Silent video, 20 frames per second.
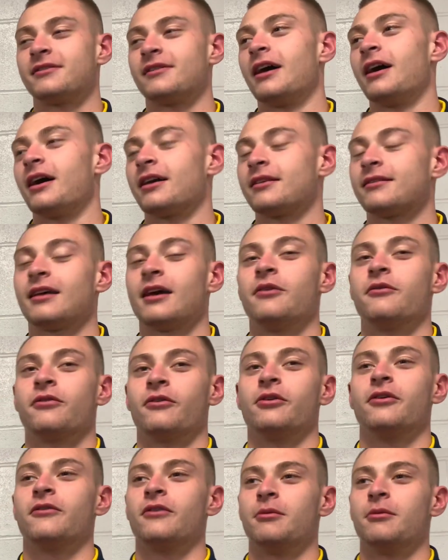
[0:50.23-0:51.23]
Yeah, I take
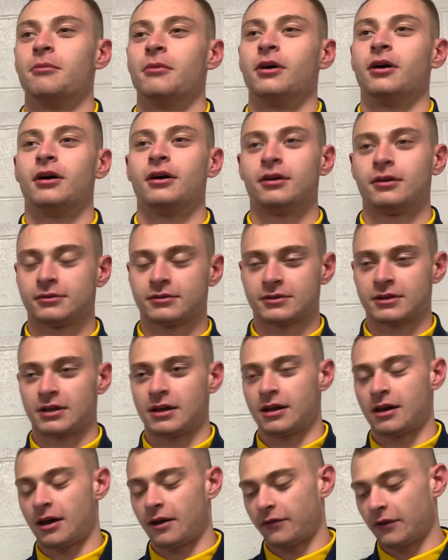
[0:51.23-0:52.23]
front of them, but
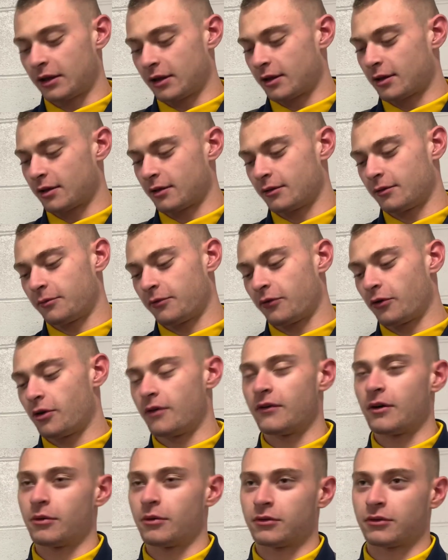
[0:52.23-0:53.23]
so I think front
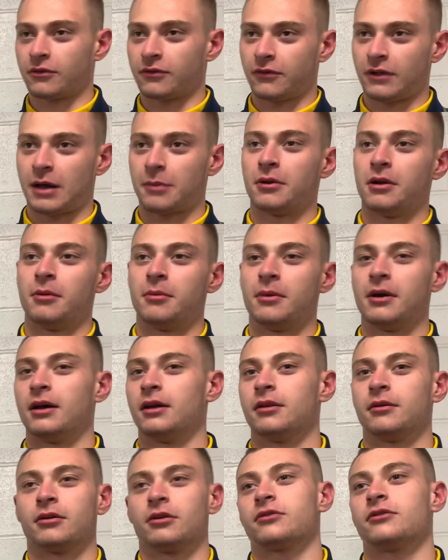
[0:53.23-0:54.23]
of it was just flapping a bit
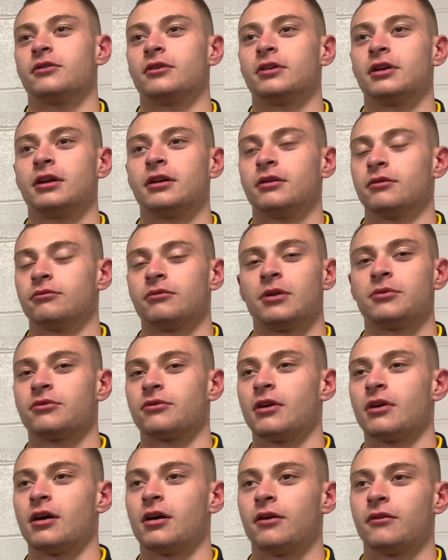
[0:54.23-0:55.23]
and it got stood on, ripped
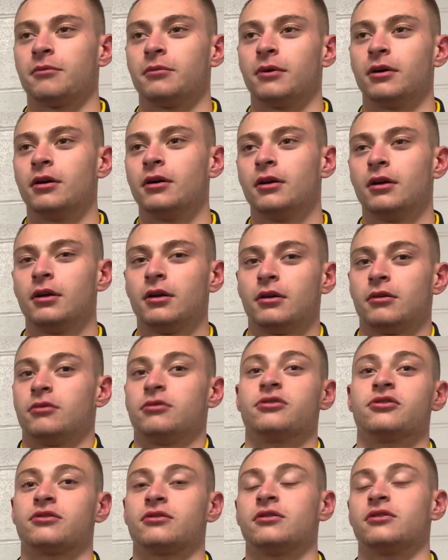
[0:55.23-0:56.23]
straight off. But we
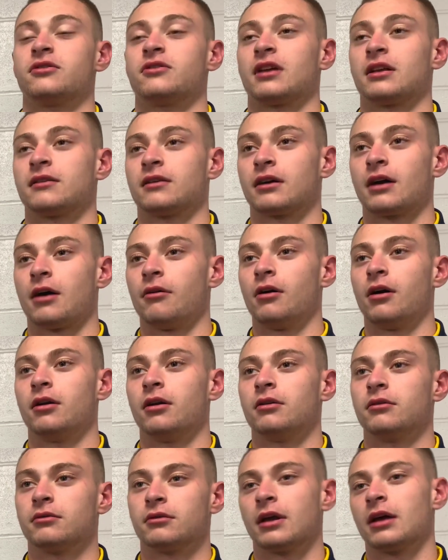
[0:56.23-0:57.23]
just had to carry
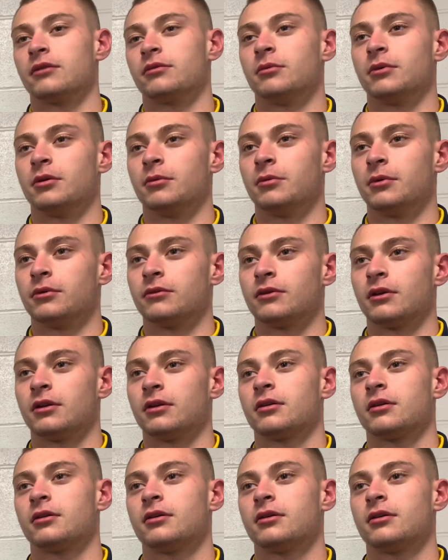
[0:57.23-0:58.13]
on and get some new boots on.